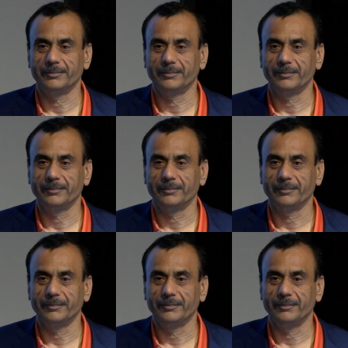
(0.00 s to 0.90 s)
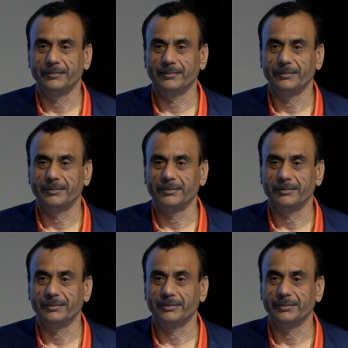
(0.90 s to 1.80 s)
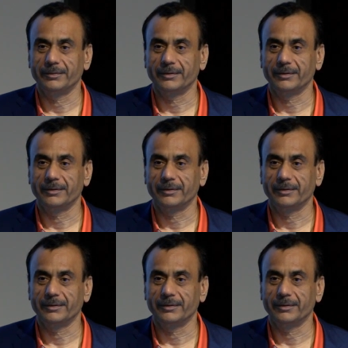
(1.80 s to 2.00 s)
No one is speaking in this clip.